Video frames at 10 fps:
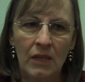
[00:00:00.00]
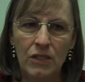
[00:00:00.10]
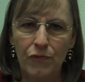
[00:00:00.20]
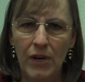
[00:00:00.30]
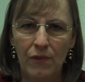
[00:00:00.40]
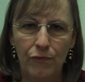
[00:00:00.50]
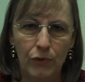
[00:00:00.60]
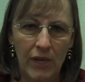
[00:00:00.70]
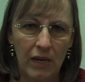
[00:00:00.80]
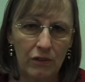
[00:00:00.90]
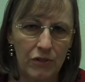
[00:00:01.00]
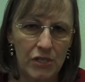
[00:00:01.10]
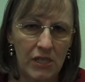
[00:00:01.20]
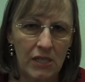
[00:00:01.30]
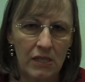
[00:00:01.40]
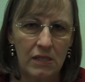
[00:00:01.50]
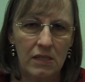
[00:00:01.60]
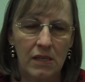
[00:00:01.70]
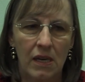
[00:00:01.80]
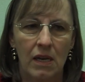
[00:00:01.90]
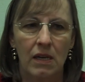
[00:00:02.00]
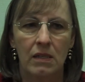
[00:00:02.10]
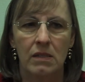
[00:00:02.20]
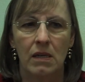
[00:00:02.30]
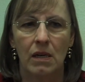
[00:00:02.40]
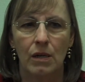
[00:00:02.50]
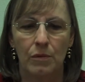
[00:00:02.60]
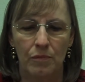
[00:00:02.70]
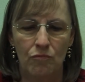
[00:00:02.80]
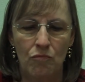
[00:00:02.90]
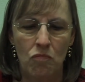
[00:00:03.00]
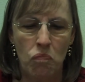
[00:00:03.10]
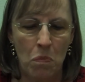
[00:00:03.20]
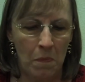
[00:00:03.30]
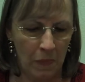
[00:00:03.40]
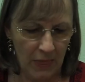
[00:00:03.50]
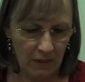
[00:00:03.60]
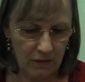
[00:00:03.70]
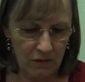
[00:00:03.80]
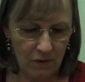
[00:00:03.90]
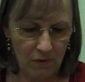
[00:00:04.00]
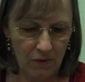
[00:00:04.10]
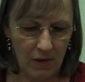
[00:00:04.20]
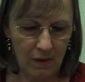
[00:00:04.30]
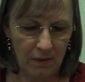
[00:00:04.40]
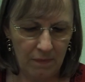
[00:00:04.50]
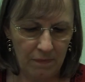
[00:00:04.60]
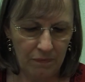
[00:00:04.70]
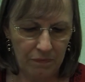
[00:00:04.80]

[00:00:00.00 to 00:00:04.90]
different food allergies and um, so. Um,